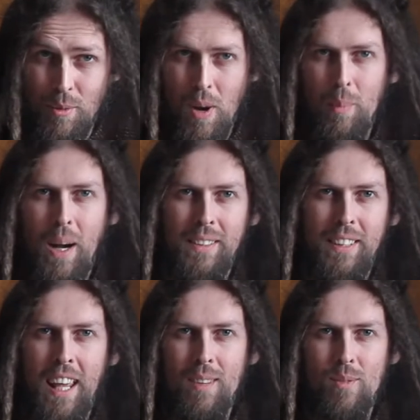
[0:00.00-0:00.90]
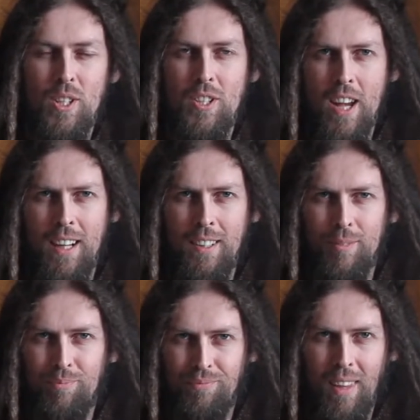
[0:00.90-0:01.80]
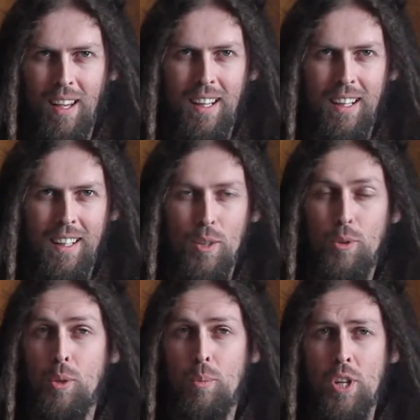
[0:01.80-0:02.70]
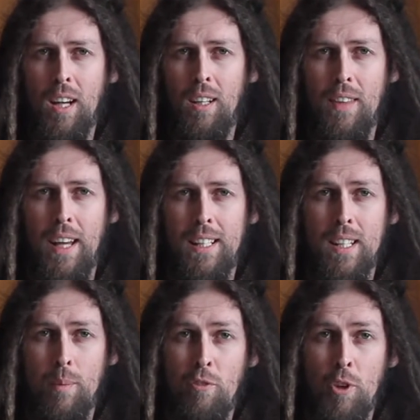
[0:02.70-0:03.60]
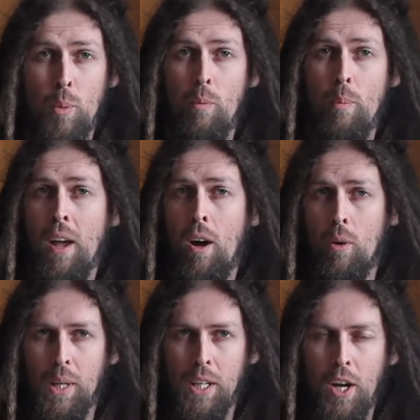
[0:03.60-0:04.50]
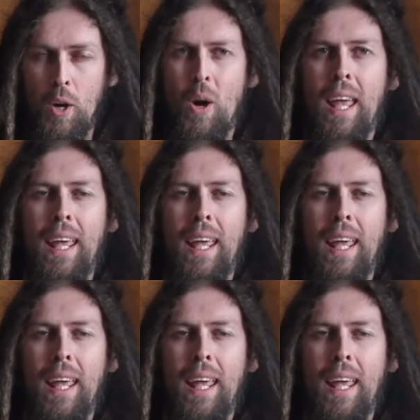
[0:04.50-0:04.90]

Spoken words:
Robot Games channel, YouTube channel that some of you may already know